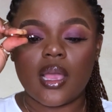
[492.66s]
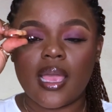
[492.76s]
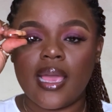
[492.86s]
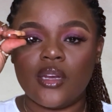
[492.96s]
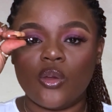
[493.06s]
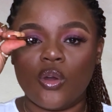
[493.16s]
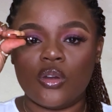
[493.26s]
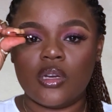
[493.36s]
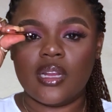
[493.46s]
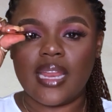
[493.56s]
head
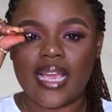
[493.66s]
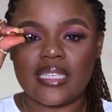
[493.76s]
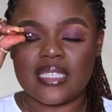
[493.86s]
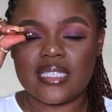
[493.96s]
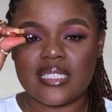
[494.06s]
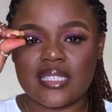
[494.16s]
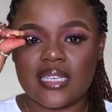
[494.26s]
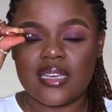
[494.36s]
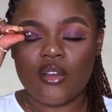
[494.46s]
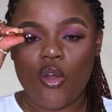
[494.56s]
on like this
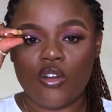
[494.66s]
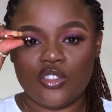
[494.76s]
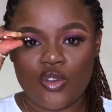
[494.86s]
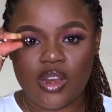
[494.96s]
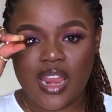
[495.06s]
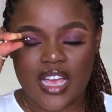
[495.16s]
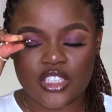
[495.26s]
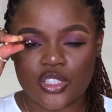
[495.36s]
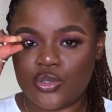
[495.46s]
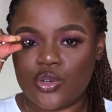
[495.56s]
on your
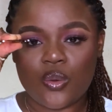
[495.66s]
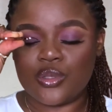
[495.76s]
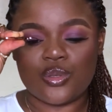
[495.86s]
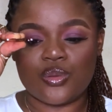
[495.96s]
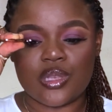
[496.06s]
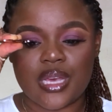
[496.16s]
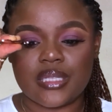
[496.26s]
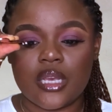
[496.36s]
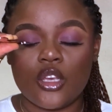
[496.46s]
lash. You don't want to do that.